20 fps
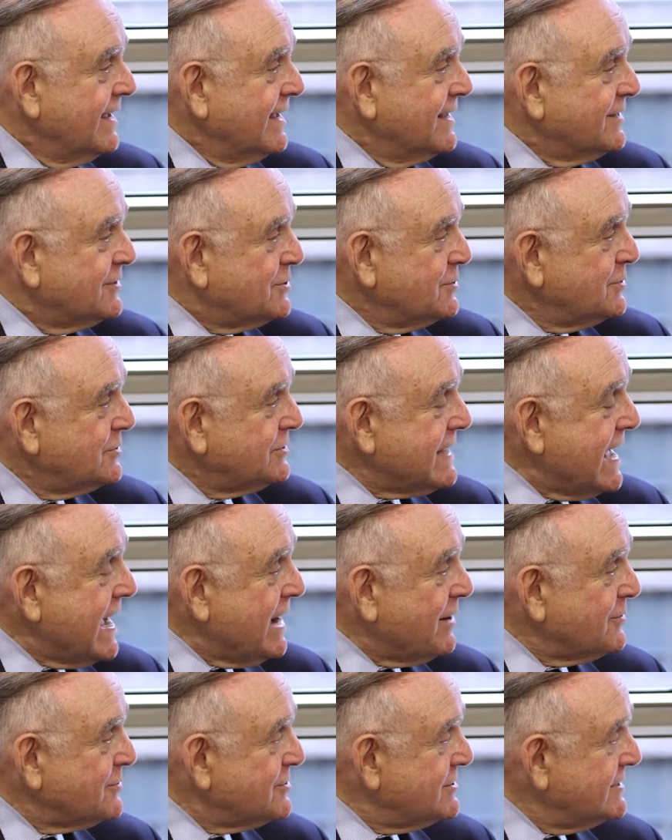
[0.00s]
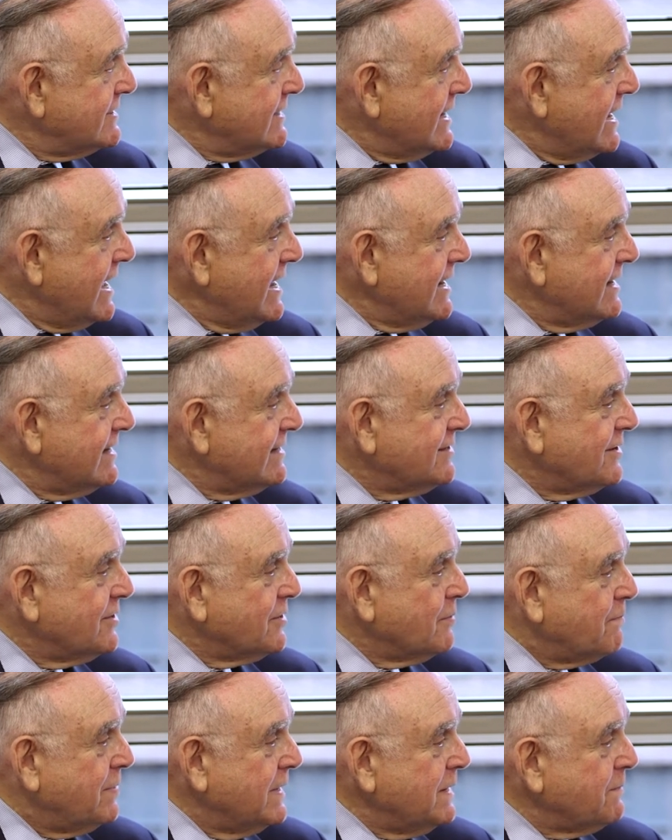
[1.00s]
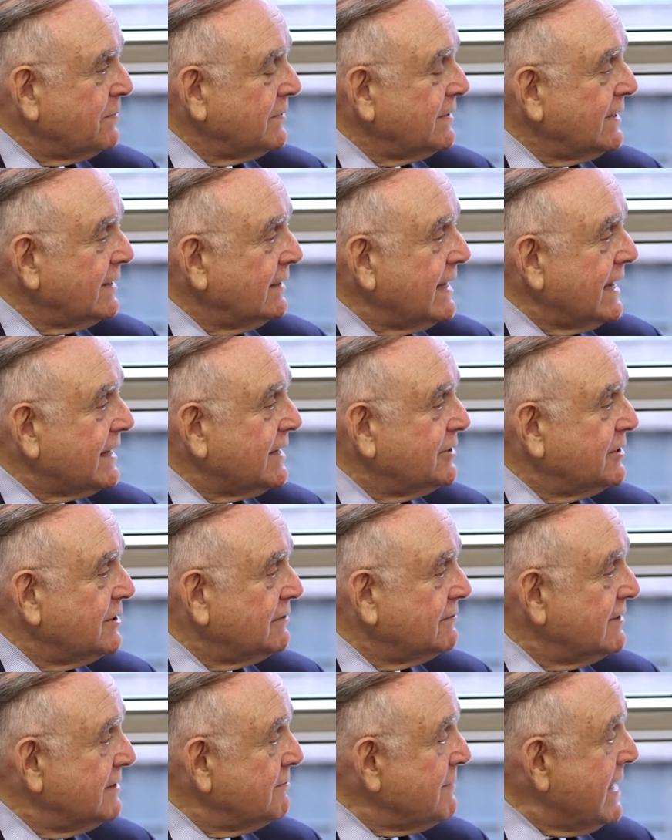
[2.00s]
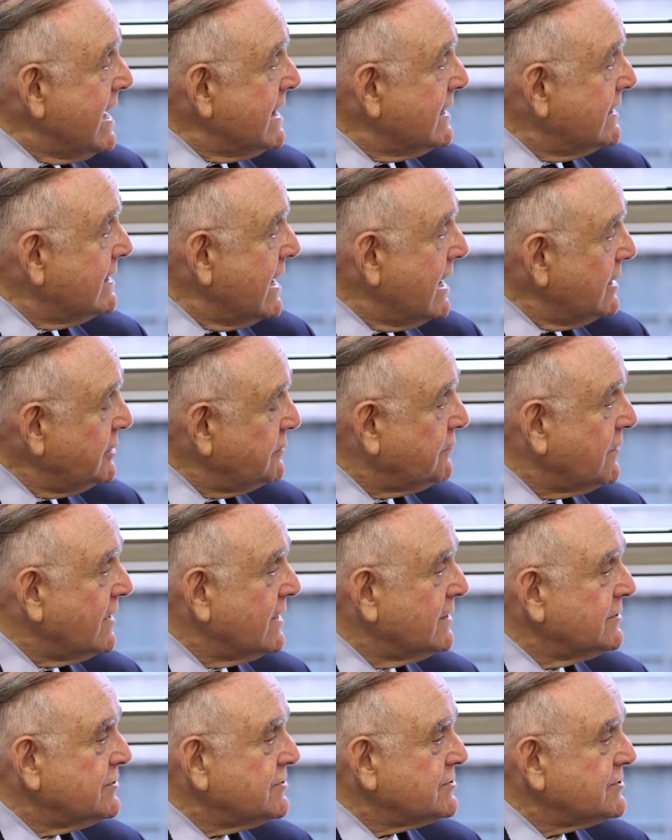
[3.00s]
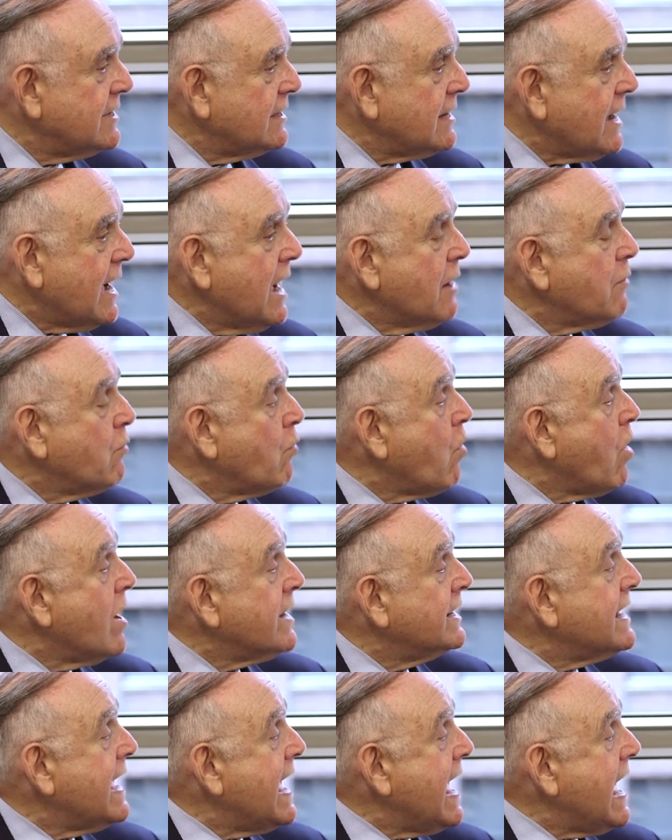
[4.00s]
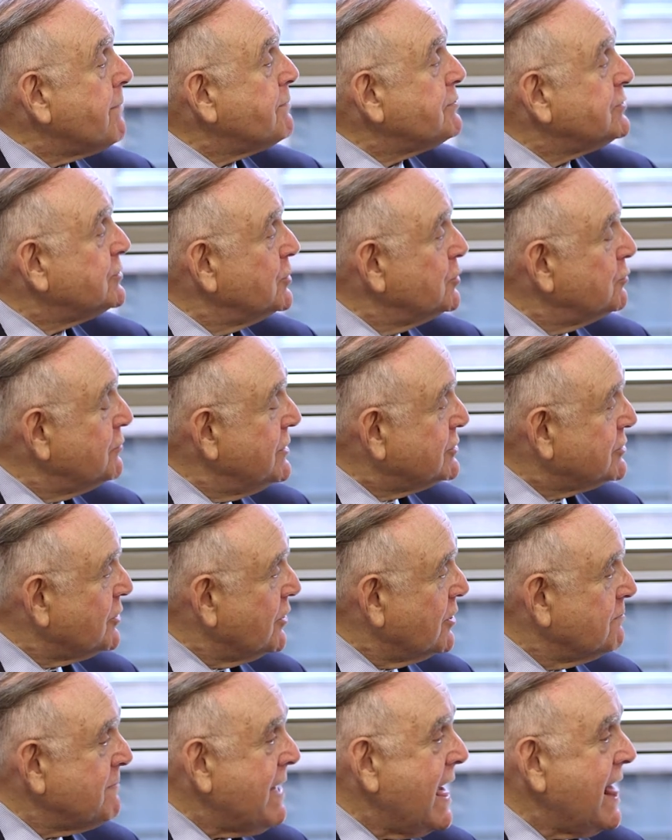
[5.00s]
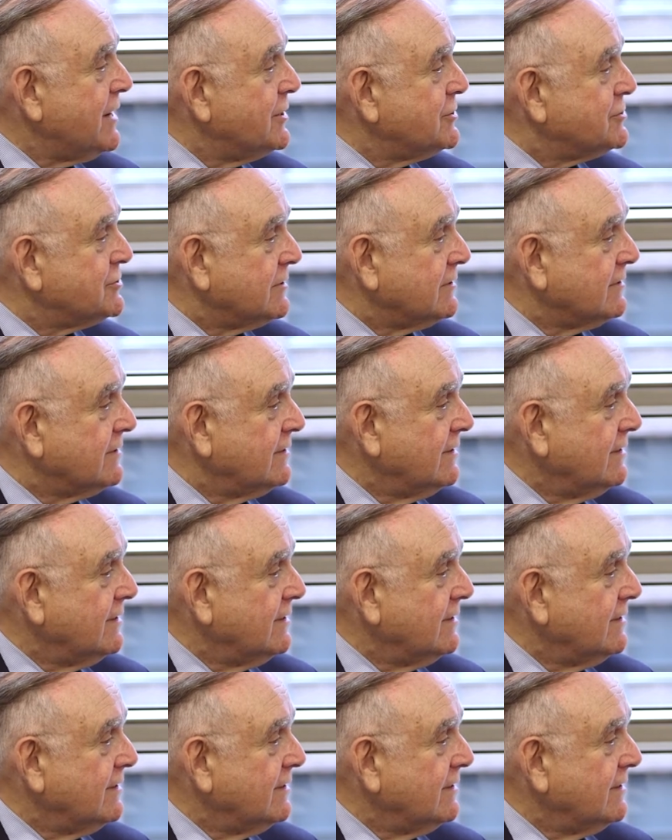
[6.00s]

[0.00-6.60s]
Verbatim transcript: in 2008, the people elected to remain in hedge funds said, I want an absolute return manager.